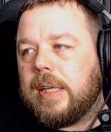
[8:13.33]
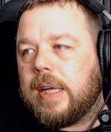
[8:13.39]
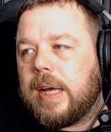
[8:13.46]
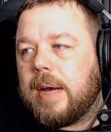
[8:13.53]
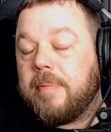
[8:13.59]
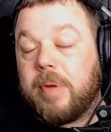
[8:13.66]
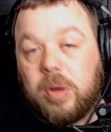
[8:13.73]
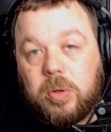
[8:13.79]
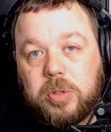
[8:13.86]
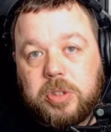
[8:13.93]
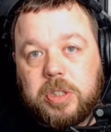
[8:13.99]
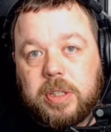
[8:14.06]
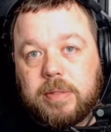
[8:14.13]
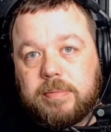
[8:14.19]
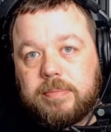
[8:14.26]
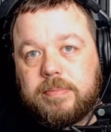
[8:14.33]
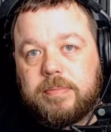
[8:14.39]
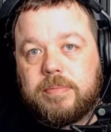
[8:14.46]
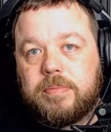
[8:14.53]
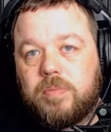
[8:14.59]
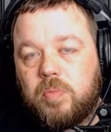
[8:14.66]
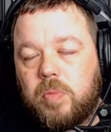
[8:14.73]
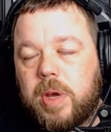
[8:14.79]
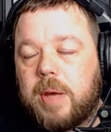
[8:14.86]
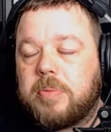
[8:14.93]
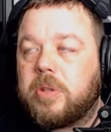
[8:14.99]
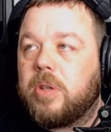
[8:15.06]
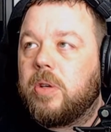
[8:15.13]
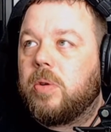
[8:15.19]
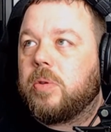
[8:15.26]
And we launched it. We
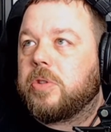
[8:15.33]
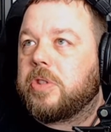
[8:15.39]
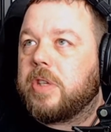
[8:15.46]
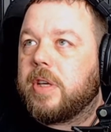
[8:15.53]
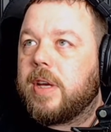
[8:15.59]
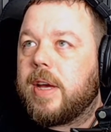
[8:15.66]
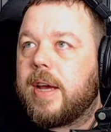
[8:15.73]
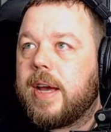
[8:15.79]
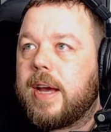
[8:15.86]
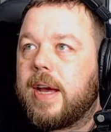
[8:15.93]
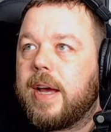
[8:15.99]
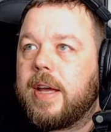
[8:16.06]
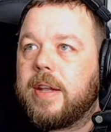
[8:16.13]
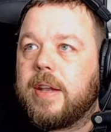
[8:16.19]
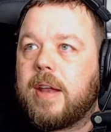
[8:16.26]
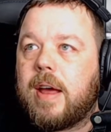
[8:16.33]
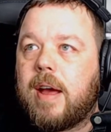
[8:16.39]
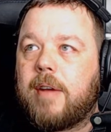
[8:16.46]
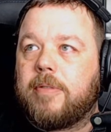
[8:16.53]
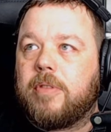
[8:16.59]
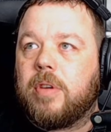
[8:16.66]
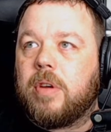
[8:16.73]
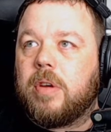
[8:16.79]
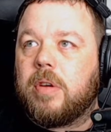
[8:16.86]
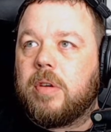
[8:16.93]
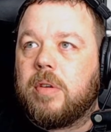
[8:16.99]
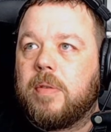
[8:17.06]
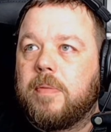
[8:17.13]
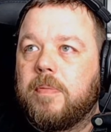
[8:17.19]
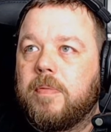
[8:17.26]
absolutely launched it. And after
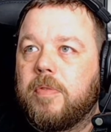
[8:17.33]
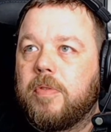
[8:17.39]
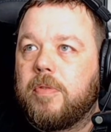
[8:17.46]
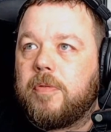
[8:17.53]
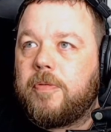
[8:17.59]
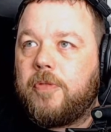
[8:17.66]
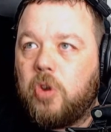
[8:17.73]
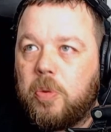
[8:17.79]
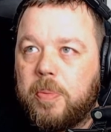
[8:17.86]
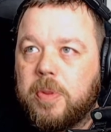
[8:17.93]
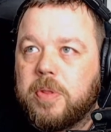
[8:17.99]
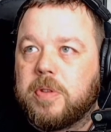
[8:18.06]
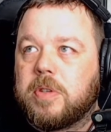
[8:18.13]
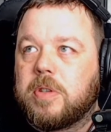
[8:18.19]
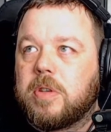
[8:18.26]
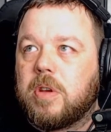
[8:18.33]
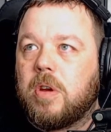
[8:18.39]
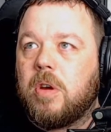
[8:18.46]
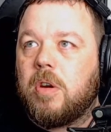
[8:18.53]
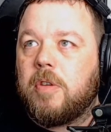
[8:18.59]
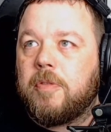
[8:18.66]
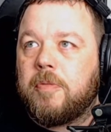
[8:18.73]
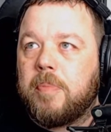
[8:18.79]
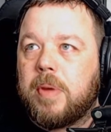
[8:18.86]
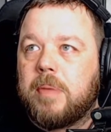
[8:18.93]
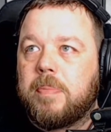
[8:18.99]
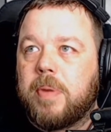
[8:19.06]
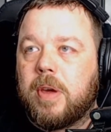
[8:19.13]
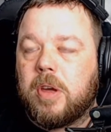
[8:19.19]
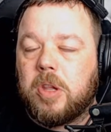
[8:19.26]
4 months of me
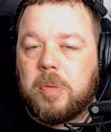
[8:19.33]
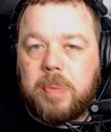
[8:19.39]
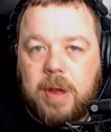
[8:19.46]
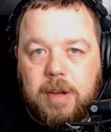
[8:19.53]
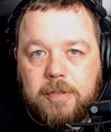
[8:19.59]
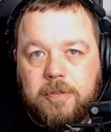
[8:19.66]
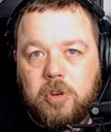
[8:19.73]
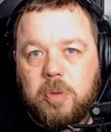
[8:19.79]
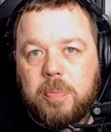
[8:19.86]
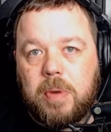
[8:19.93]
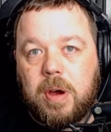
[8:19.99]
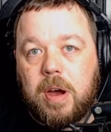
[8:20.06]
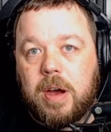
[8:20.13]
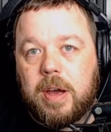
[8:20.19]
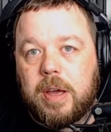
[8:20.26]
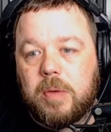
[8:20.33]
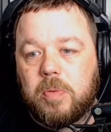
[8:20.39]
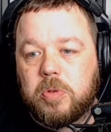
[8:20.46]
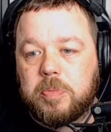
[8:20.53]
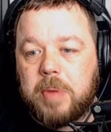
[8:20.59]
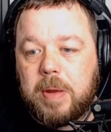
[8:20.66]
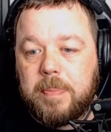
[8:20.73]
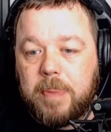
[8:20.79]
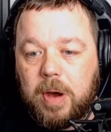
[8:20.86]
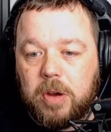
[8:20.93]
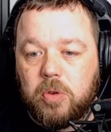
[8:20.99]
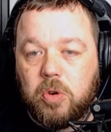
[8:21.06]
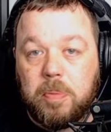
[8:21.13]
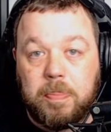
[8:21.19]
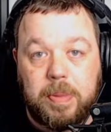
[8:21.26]
being on the platform, I was made partner
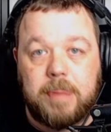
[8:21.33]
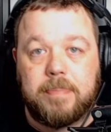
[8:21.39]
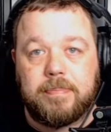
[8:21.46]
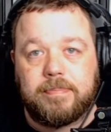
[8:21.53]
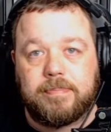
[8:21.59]
on Beam.